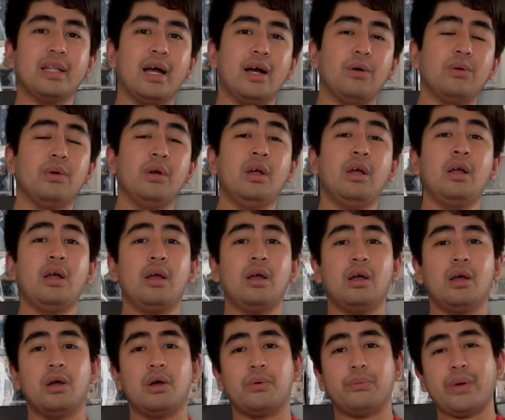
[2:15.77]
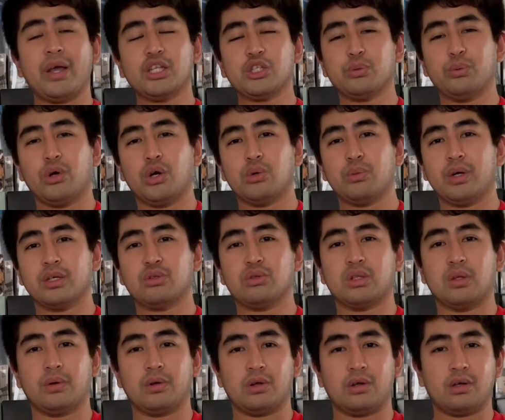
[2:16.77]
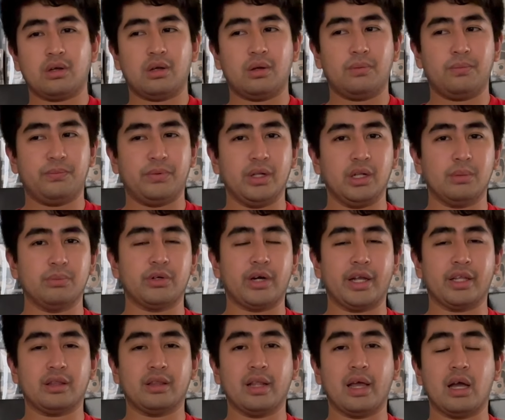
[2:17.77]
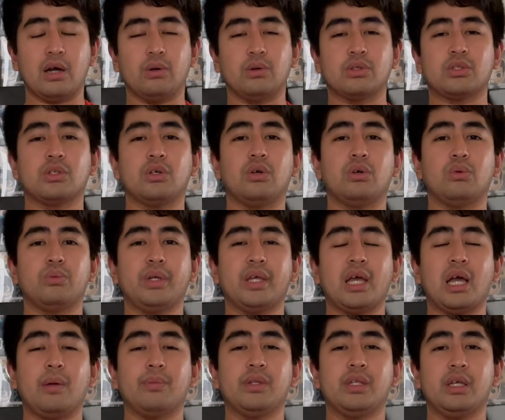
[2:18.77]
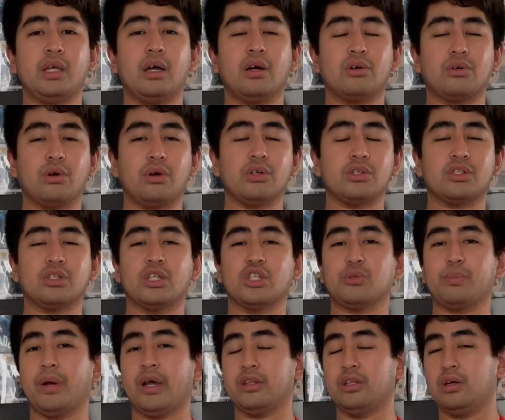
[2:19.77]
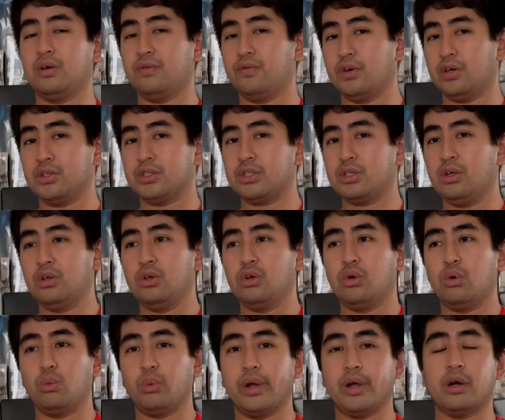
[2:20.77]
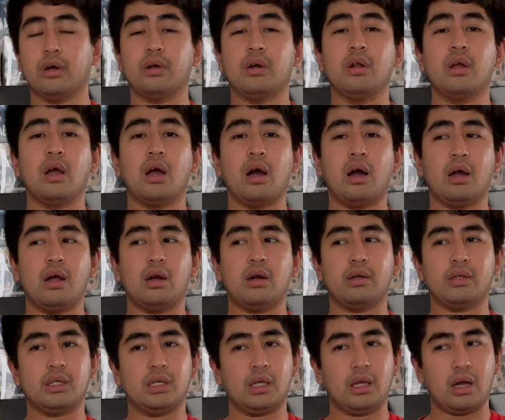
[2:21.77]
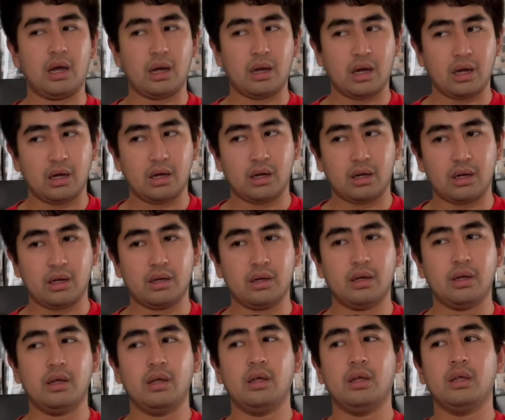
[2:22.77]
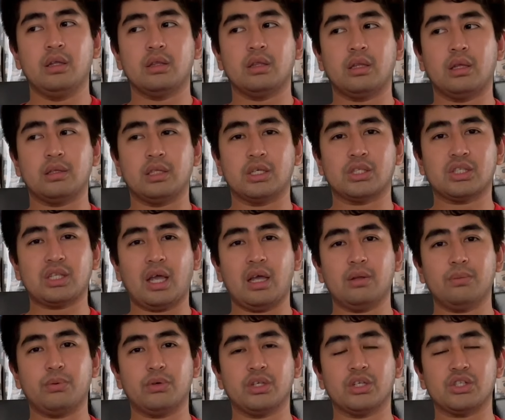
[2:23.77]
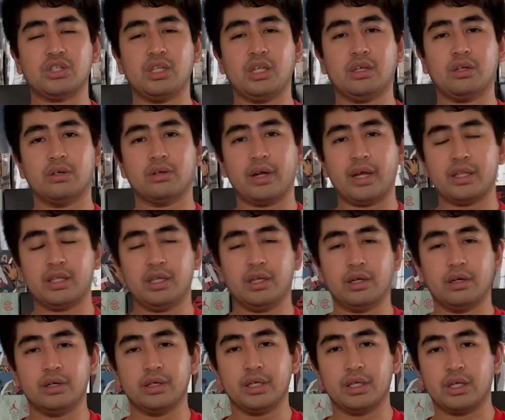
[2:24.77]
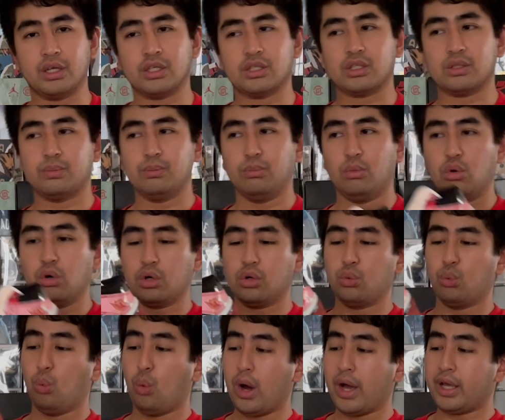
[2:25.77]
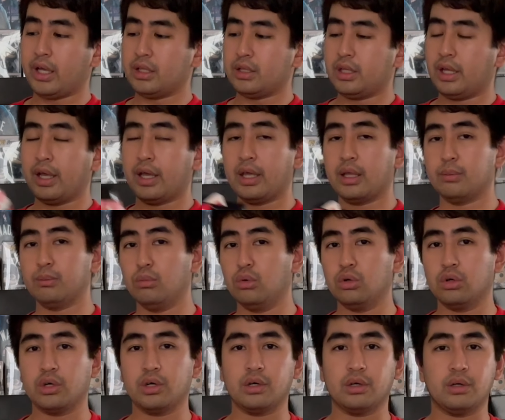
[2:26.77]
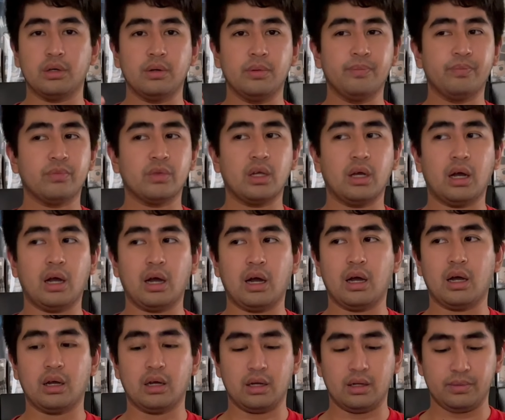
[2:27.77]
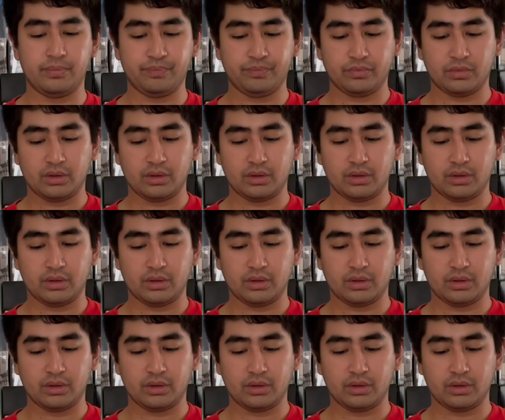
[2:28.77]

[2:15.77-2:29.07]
Now, fast forward to the film right now. So we have the Across the Spider-Verse, where uh, the design for the sneaker right here is more wide and more uh,